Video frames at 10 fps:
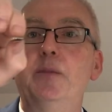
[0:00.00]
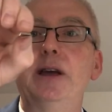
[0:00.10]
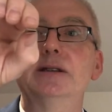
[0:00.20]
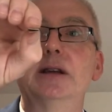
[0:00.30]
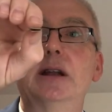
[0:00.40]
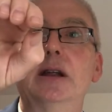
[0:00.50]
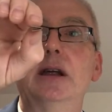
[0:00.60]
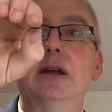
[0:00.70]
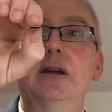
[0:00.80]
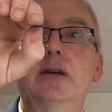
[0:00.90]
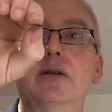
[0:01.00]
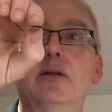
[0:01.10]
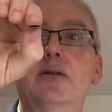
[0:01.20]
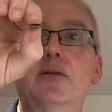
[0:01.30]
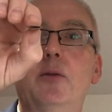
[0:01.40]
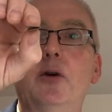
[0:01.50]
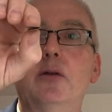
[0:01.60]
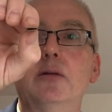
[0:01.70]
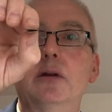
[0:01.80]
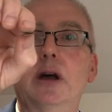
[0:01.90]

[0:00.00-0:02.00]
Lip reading: basically got a small,